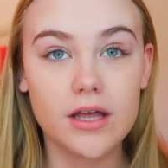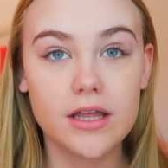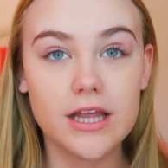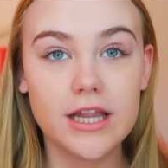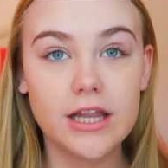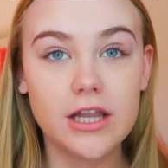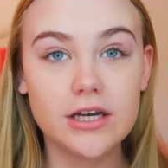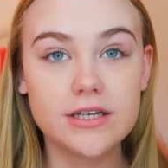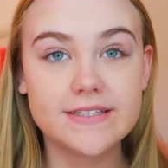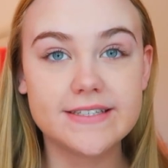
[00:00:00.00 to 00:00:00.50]

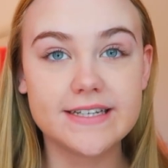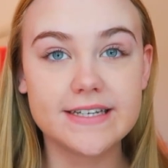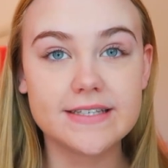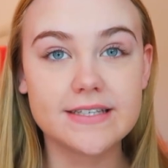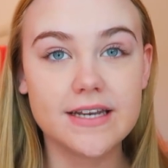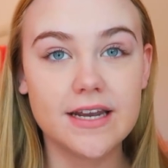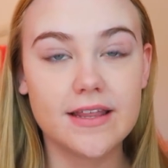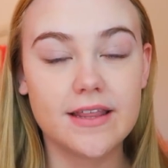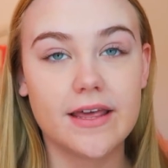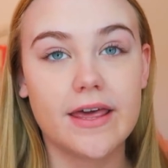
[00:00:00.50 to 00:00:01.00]
it looks
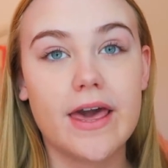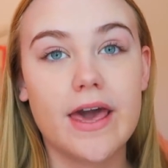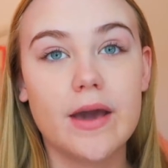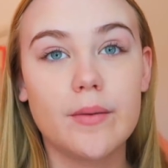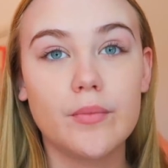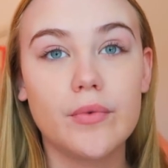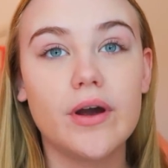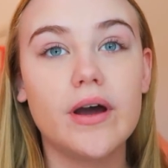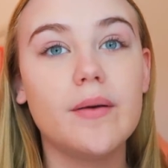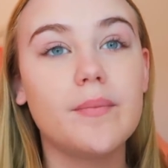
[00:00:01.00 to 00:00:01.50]
decent in the
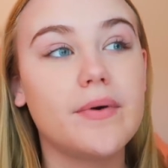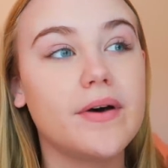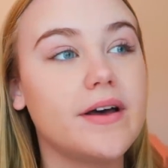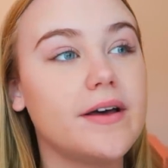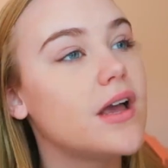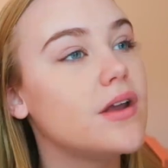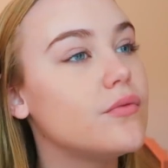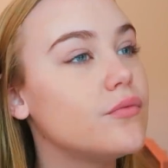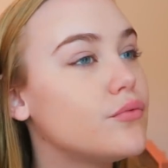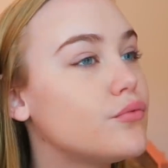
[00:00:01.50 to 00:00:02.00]
camera
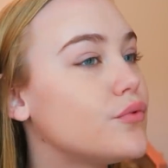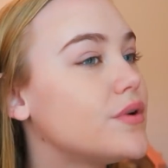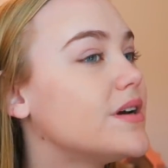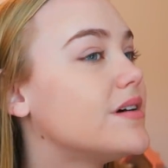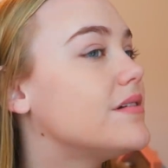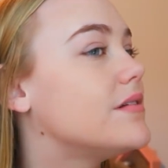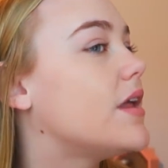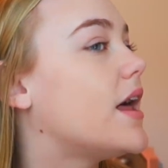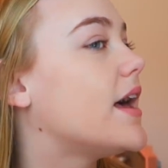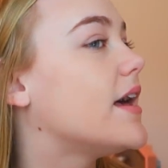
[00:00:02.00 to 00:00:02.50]
but in
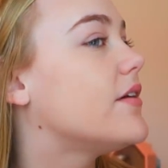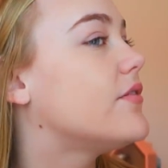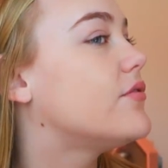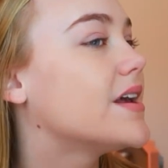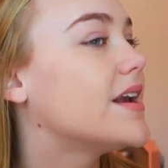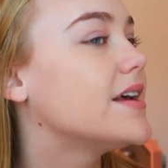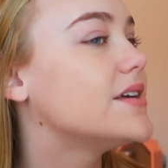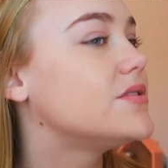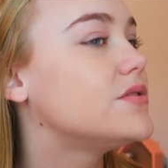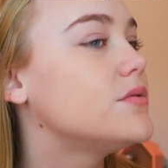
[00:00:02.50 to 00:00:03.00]
real life,
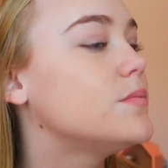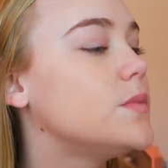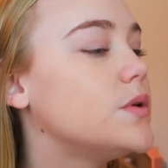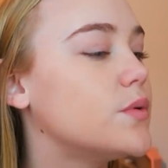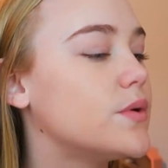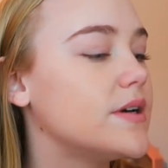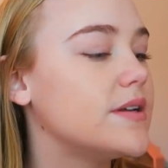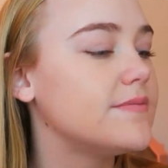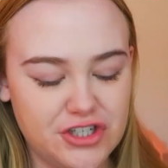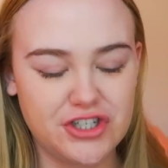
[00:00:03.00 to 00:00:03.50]
can I zoom
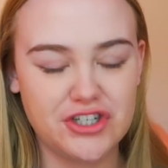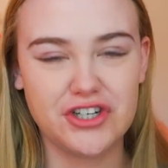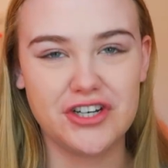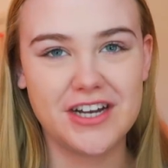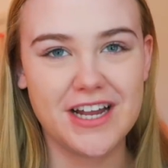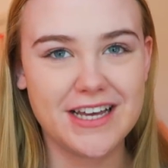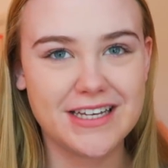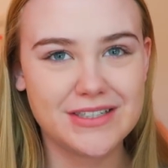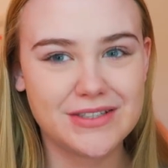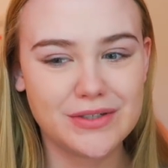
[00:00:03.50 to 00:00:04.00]
you in? Should
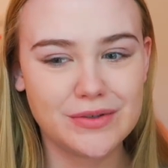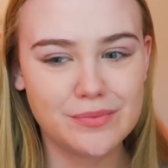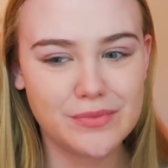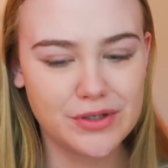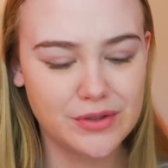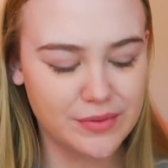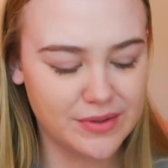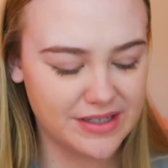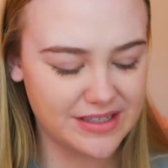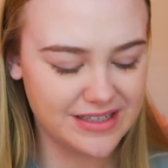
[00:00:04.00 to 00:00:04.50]
I zoom
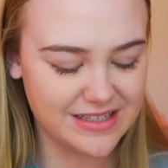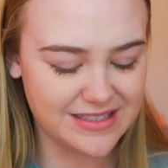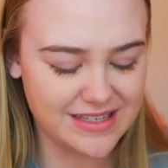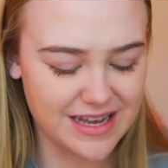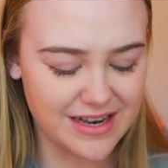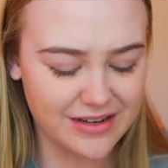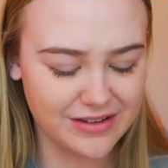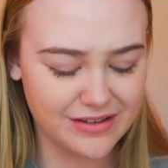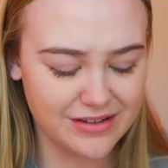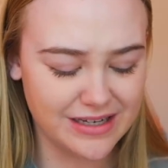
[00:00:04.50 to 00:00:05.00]
you in? Is
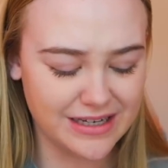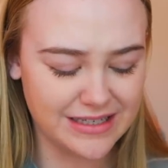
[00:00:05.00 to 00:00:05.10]
that a good